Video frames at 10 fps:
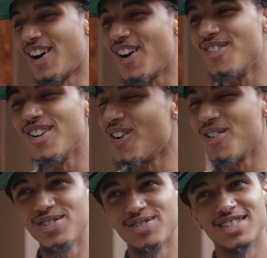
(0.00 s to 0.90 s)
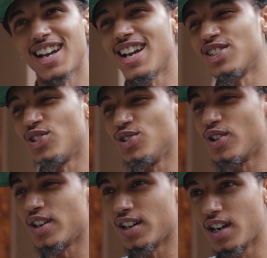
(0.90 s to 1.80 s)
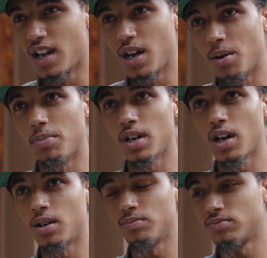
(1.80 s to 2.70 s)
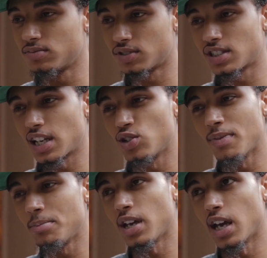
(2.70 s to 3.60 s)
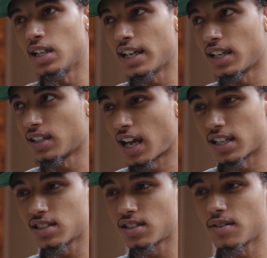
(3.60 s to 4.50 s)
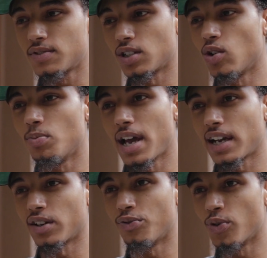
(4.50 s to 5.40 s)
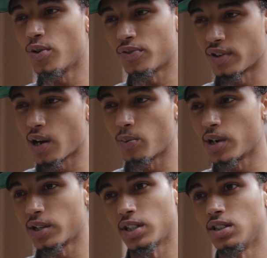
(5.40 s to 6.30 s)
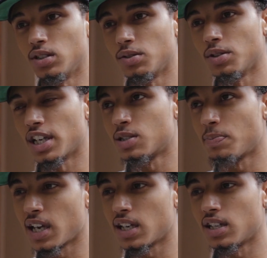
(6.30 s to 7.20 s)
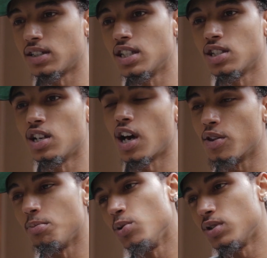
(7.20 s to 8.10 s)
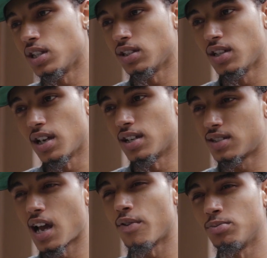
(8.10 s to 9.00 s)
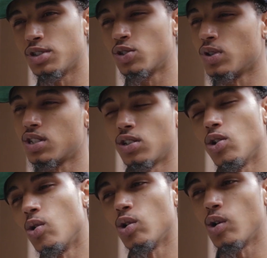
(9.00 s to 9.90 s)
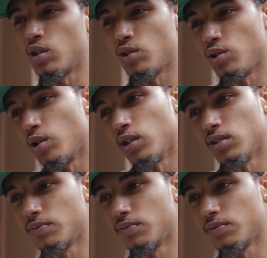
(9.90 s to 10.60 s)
My heart always resides in New York. But just like you met me in LA, I just love to go back and forth and network and expand and listen to other music aside from just what's going on in New York.